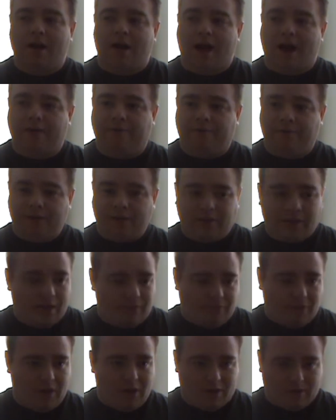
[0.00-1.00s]
I think
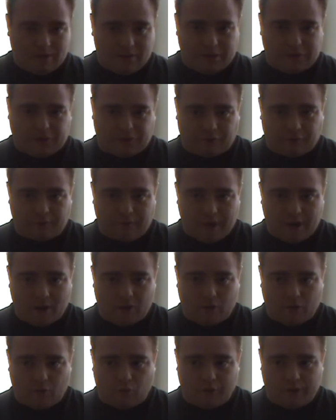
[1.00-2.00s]
they've taken this from
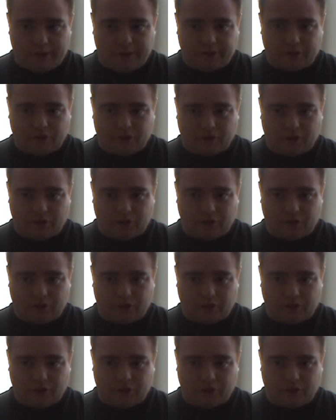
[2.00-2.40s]
Halo Reach,